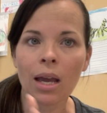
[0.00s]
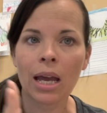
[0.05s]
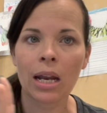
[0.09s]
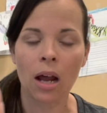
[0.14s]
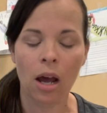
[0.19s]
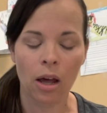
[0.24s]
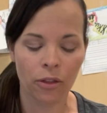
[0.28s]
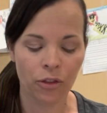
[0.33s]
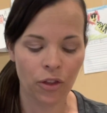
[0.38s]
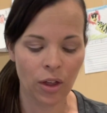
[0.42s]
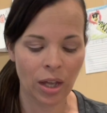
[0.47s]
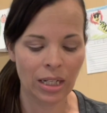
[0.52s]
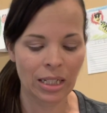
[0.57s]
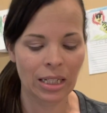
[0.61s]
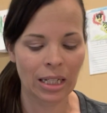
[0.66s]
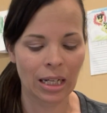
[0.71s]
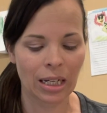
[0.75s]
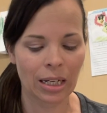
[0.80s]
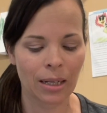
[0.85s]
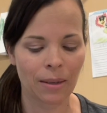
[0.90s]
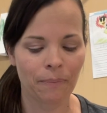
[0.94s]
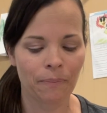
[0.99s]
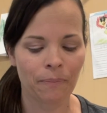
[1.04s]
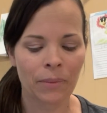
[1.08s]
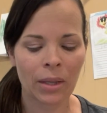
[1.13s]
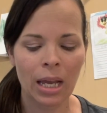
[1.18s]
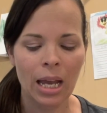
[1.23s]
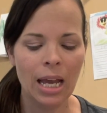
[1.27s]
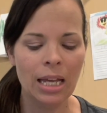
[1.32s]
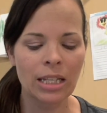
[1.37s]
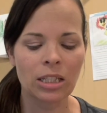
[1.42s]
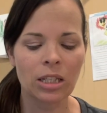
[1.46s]
and authentic.
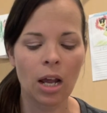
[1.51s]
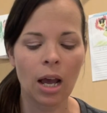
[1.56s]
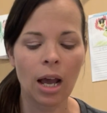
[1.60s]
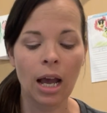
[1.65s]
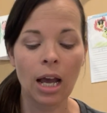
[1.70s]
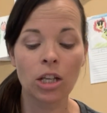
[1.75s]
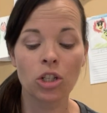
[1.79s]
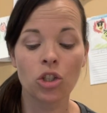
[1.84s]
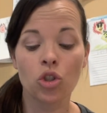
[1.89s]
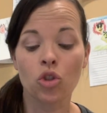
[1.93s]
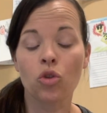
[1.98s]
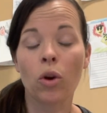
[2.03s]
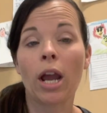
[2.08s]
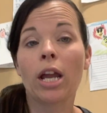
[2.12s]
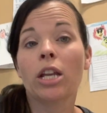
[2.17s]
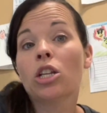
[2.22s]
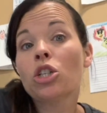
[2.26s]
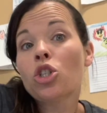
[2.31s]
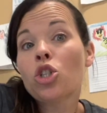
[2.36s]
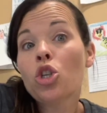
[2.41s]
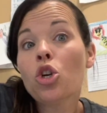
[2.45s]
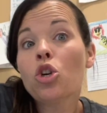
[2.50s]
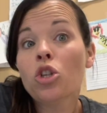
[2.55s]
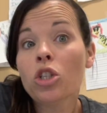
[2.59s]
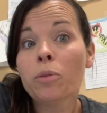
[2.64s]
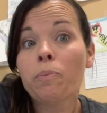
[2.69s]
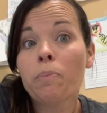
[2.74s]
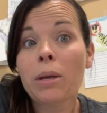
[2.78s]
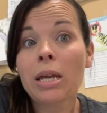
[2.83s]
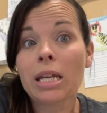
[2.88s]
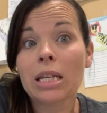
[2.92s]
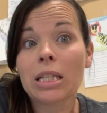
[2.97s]
It's not us trying to choose
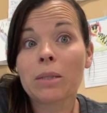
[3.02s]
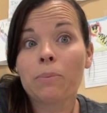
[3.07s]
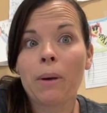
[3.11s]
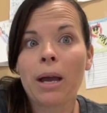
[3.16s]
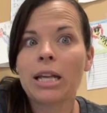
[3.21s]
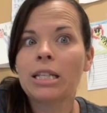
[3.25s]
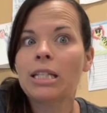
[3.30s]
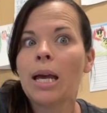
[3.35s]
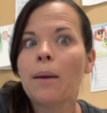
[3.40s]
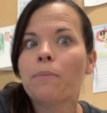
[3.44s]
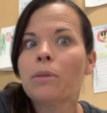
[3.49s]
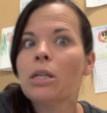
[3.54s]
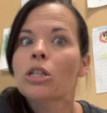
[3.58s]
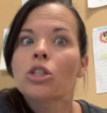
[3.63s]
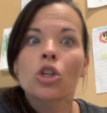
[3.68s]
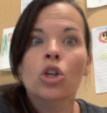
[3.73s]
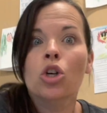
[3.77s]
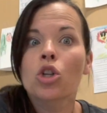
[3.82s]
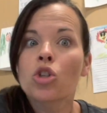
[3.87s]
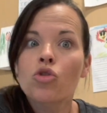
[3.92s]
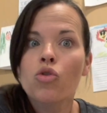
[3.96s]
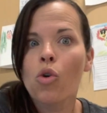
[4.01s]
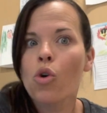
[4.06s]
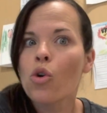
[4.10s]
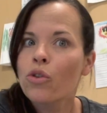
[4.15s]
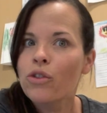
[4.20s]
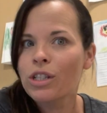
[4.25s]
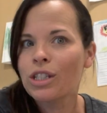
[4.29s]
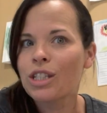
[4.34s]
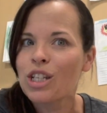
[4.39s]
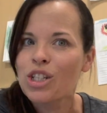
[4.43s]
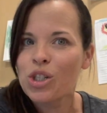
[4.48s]
peace by attempting to control
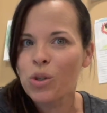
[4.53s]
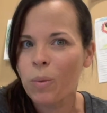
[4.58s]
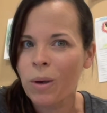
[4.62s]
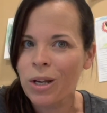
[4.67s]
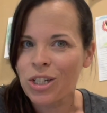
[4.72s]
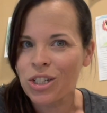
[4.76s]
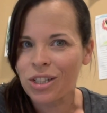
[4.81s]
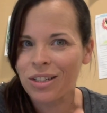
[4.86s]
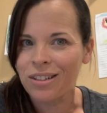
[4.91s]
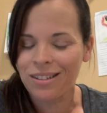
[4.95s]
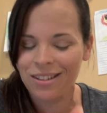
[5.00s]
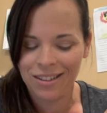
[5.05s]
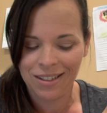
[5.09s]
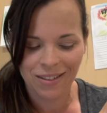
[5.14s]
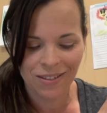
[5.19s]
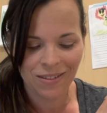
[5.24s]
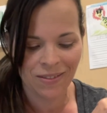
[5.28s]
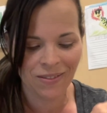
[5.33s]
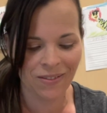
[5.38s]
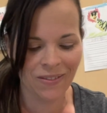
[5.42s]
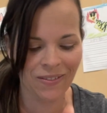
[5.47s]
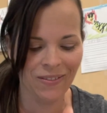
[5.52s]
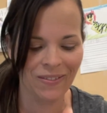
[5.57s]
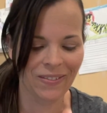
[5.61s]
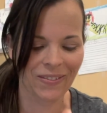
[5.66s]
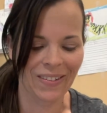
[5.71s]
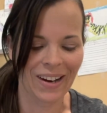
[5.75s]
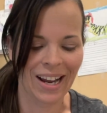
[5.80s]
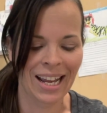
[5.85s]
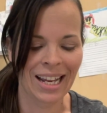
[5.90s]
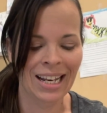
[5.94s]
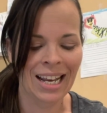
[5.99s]
the situation,
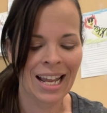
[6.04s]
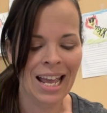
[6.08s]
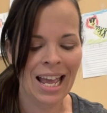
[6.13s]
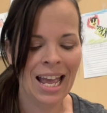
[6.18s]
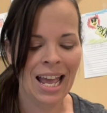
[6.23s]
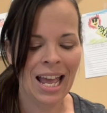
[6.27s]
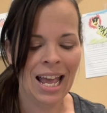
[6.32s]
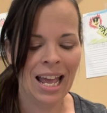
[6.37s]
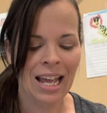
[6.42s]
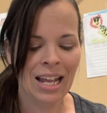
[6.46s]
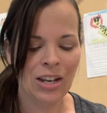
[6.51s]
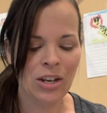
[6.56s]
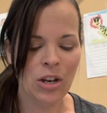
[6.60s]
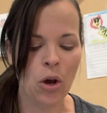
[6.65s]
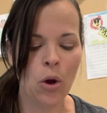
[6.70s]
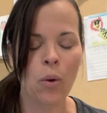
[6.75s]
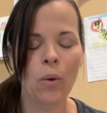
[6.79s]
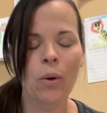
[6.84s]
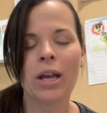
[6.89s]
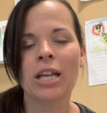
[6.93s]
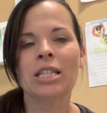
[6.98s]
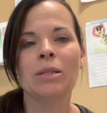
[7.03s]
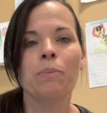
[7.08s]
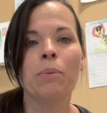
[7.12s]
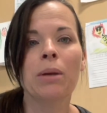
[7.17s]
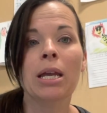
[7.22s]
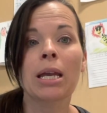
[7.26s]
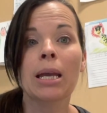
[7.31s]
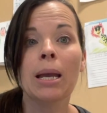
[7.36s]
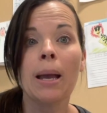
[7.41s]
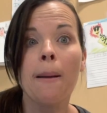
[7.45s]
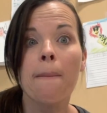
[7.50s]
right? No, it's
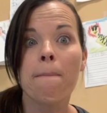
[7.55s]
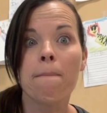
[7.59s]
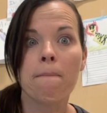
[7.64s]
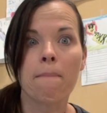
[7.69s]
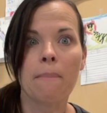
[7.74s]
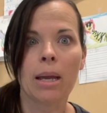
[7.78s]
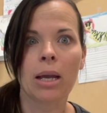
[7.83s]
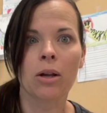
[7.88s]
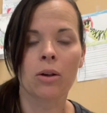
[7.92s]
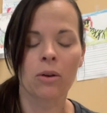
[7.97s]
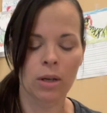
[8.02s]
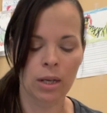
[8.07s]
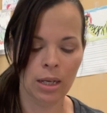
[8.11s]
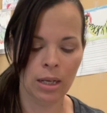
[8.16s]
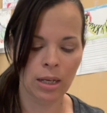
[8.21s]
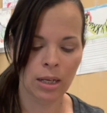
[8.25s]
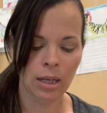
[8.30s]
being Mary,